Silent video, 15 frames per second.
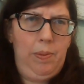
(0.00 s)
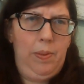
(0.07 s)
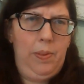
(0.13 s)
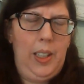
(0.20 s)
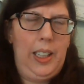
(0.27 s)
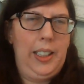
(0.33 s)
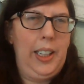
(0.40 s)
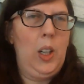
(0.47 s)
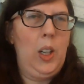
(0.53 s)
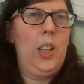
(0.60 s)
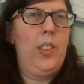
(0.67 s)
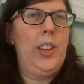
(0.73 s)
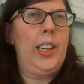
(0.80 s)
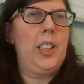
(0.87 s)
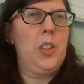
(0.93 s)
And Garrett
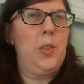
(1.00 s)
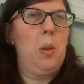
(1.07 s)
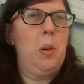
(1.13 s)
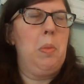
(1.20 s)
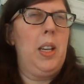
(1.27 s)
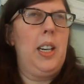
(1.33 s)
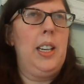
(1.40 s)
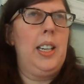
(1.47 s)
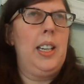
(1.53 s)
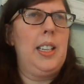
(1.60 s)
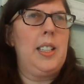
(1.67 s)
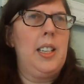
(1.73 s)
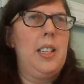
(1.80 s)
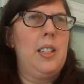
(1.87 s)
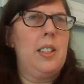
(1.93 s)
thinks for a minute. He
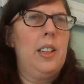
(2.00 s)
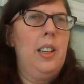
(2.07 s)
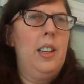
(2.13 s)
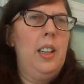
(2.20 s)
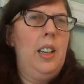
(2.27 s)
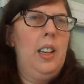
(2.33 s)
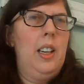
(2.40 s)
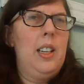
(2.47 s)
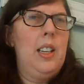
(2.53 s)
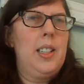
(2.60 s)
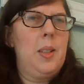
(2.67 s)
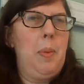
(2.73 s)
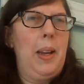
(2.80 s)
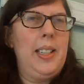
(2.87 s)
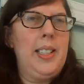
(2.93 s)
says,
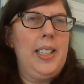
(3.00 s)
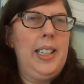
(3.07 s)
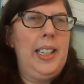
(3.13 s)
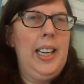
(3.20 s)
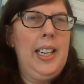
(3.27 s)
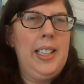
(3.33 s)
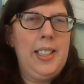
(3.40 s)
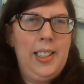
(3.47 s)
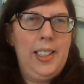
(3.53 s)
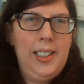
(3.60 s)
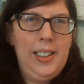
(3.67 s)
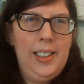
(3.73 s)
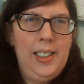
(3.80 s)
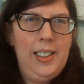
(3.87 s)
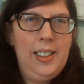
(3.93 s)
Spacey
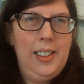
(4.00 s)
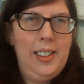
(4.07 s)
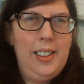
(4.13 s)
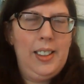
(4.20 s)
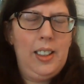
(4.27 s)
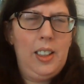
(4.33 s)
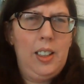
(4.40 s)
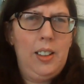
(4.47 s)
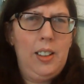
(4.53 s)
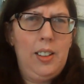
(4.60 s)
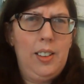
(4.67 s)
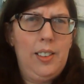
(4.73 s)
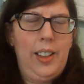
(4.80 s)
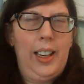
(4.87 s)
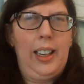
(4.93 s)
Casey?
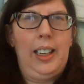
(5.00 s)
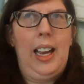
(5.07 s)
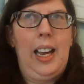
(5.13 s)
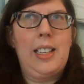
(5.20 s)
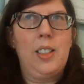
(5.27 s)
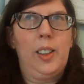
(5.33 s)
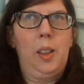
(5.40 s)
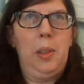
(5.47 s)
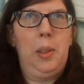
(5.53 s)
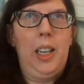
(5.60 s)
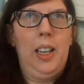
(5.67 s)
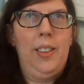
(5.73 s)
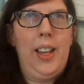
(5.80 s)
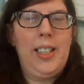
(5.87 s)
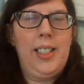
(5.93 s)
And the guys look up,
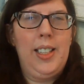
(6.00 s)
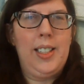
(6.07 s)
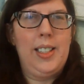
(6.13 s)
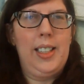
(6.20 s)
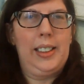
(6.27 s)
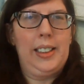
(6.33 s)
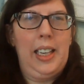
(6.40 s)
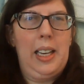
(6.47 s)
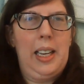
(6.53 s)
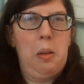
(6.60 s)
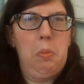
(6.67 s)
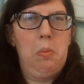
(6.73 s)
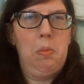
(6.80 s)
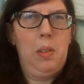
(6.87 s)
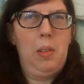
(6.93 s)
yeah, that's his
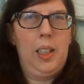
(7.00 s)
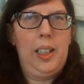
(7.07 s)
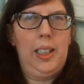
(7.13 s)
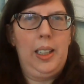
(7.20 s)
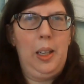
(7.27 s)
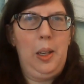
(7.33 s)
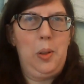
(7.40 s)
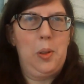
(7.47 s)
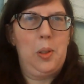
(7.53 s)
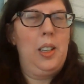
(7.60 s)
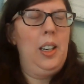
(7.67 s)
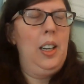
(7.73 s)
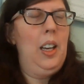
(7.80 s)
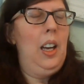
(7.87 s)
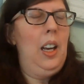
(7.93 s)
nickname. And he goes,
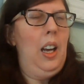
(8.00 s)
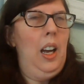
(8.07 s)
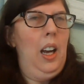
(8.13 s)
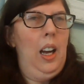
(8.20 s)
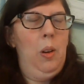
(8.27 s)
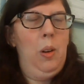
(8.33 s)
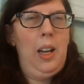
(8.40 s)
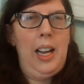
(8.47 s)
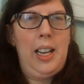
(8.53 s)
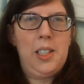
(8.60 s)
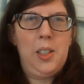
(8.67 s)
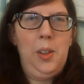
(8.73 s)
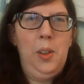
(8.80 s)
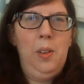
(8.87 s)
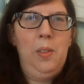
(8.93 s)
Oh, I
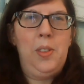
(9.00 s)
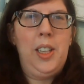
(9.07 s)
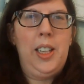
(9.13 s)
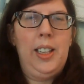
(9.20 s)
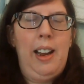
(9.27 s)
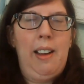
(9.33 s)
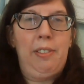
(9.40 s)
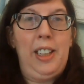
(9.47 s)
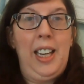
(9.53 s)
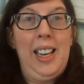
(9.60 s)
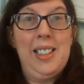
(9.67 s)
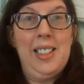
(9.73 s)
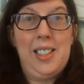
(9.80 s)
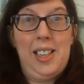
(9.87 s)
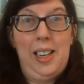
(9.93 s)
served in
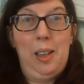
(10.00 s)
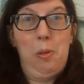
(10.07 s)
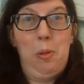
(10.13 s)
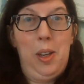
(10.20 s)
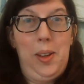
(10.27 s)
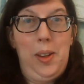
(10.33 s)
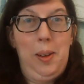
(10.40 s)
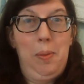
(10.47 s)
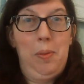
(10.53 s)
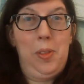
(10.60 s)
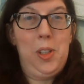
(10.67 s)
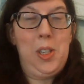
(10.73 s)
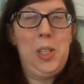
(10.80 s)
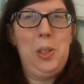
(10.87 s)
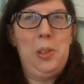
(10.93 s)
Afghanistan with him for
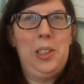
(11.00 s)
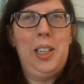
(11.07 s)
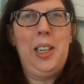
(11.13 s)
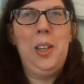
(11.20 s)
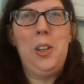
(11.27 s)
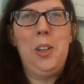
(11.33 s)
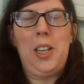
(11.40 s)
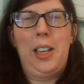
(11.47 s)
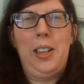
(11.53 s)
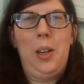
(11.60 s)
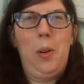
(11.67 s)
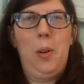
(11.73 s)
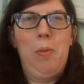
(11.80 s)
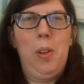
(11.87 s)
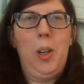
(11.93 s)
two years. I
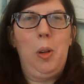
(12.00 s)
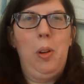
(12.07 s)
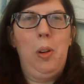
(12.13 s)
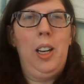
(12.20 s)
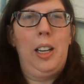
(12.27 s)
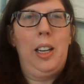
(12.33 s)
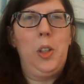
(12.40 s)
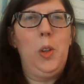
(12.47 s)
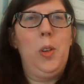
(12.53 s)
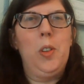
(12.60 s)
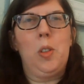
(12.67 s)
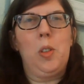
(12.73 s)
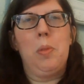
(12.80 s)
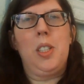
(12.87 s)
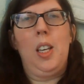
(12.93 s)
know him very well. I knew he was
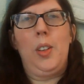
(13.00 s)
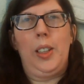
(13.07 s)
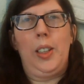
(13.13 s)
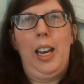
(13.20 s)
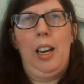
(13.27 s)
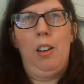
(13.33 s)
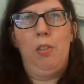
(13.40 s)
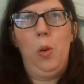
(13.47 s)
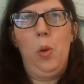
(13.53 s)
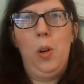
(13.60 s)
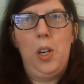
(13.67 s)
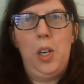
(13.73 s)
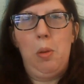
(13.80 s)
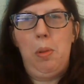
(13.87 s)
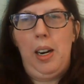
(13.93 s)
from Southern
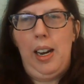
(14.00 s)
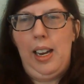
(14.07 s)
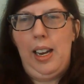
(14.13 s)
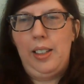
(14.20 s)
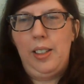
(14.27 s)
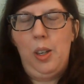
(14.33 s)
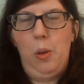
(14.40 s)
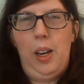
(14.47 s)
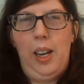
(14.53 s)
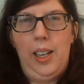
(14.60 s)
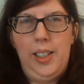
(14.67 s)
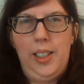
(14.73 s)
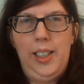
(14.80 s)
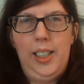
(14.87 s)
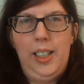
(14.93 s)
California, but I had no
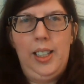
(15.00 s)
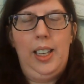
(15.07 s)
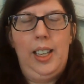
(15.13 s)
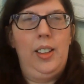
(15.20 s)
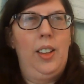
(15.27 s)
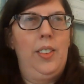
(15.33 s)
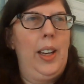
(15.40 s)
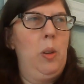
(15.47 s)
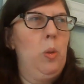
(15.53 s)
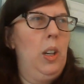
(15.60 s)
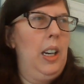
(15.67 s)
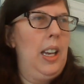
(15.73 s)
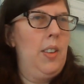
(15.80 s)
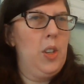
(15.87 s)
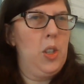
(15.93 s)
idea. And then they
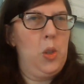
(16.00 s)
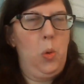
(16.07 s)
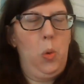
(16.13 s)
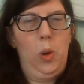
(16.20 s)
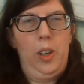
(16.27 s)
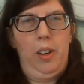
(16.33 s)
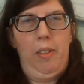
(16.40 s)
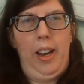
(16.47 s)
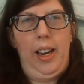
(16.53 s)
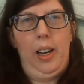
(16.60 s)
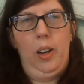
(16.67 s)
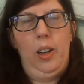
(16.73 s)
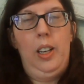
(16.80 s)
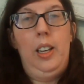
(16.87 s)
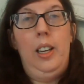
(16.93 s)
relay the story of
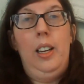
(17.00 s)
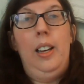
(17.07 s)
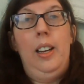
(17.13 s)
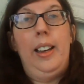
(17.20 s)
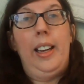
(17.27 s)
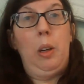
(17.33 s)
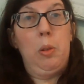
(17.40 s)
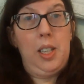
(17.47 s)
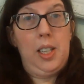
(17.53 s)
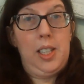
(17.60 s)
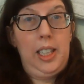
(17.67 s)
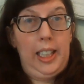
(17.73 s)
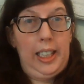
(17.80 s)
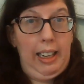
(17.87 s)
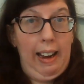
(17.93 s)
how he was a
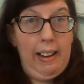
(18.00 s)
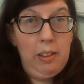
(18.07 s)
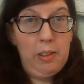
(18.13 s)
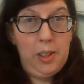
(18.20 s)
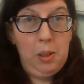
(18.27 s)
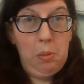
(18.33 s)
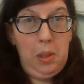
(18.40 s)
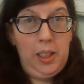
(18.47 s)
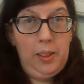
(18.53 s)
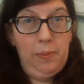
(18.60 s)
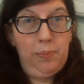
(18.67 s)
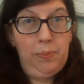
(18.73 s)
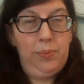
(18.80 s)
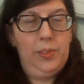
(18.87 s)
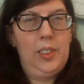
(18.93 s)
city councilman
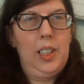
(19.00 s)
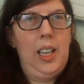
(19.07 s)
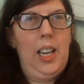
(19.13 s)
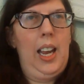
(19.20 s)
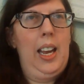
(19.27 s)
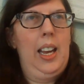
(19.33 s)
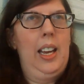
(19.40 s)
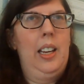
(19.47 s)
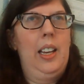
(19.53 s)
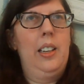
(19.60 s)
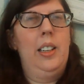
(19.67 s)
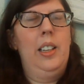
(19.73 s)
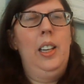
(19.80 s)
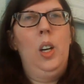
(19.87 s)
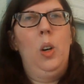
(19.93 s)
and
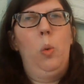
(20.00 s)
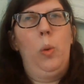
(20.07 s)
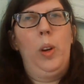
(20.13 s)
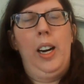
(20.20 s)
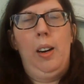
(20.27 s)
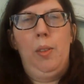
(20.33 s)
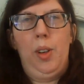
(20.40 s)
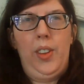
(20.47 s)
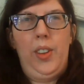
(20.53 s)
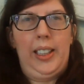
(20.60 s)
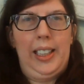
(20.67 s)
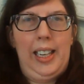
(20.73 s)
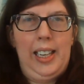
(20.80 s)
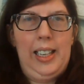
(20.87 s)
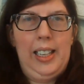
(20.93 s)
when everything
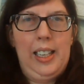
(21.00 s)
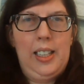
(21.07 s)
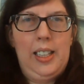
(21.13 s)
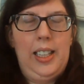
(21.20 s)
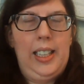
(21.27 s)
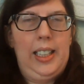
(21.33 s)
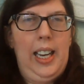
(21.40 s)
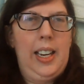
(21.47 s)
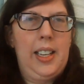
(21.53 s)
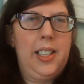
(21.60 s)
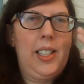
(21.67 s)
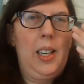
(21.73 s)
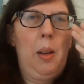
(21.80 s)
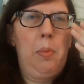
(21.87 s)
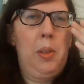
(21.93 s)
hit, he kind of
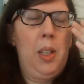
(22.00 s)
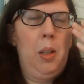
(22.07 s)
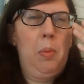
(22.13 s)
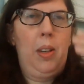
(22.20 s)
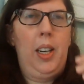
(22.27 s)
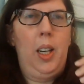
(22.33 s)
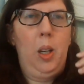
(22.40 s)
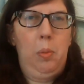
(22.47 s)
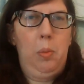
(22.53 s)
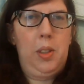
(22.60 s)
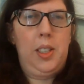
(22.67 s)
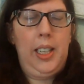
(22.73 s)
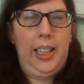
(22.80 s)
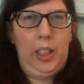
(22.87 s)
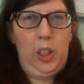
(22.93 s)
stepped up and helped
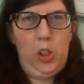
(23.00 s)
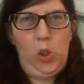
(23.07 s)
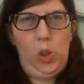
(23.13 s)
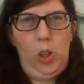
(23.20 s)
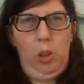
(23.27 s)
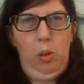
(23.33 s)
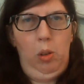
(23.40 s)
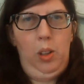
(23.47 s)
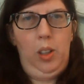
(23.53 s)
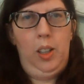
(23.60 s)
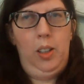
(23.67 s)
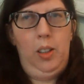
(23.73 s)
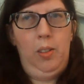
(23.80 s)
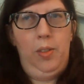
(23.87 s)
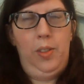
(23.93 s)
take control
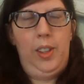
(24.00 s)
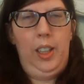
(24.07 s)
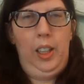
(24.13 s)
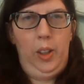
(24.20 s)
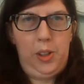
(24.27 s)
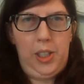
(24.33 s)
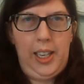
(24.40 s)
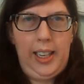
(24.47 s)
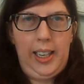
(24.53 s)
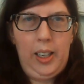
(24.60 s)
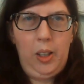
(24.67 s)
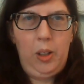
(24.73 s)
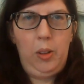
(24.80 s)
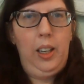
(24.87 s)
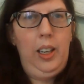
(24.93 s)
of the little town